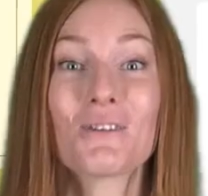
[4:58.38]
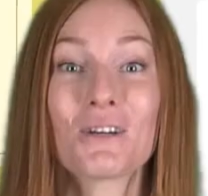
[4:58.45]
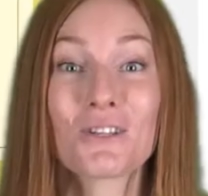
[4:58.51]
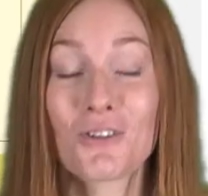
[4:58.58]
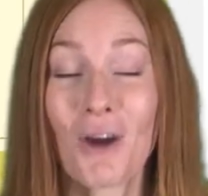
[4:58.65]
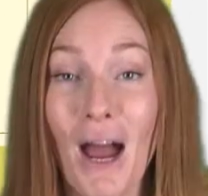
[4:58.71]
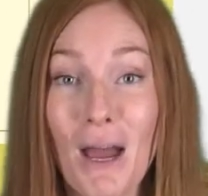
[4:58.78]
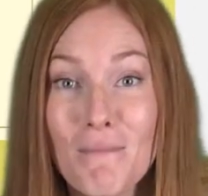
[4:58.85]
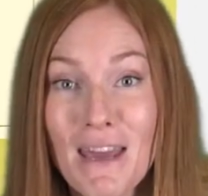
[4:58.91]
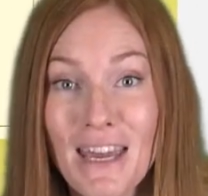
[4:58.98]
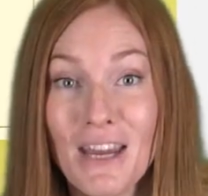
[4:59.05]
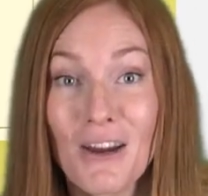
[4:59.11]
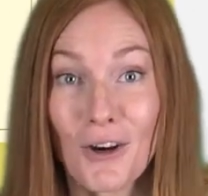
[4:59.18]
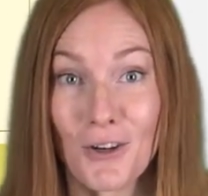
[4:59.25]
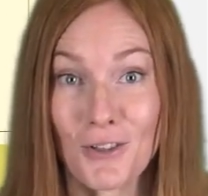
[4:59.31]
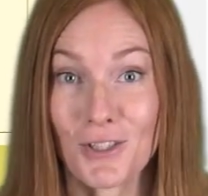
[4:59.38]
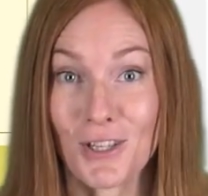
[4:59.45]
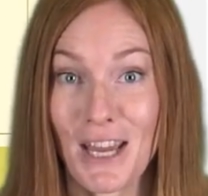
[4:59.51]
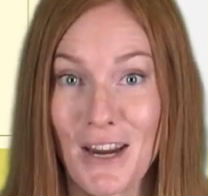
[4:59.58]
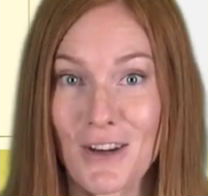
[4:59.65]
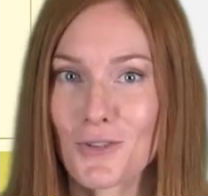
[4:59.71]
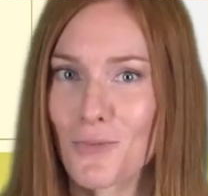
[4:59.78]
You can try making Earth's
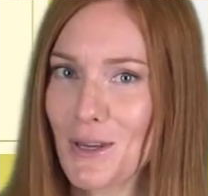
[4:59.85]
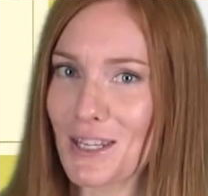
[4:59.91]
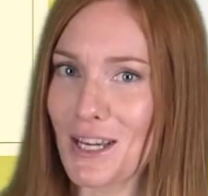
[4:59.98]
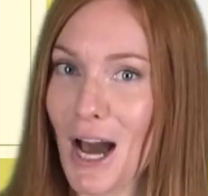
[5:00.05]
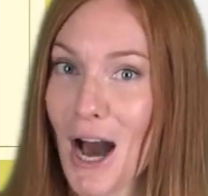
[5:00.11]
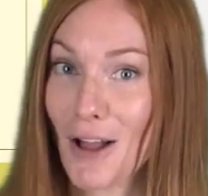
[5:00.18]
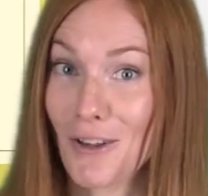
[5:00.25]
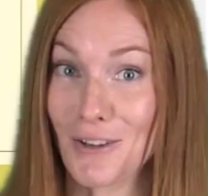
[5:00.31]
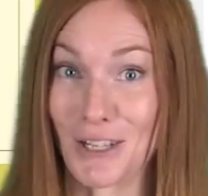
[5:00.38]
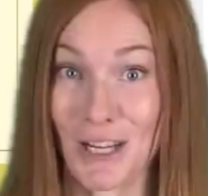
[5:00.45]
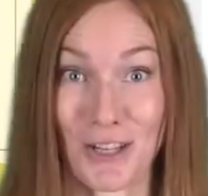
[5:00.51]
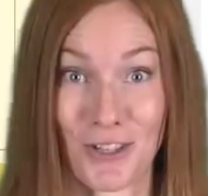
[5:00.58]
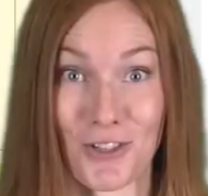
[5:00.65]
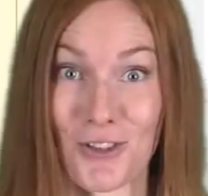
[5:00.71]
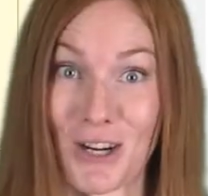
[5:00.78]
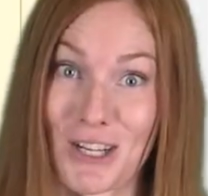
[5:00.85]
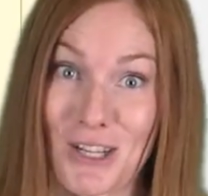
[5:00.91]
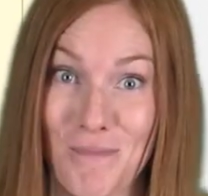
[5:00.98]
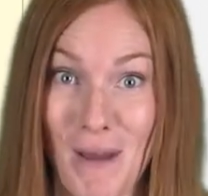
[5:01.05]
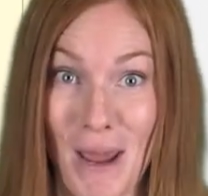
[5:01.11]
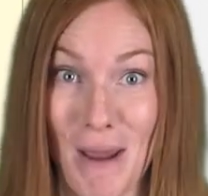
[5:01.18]
layers with colored construction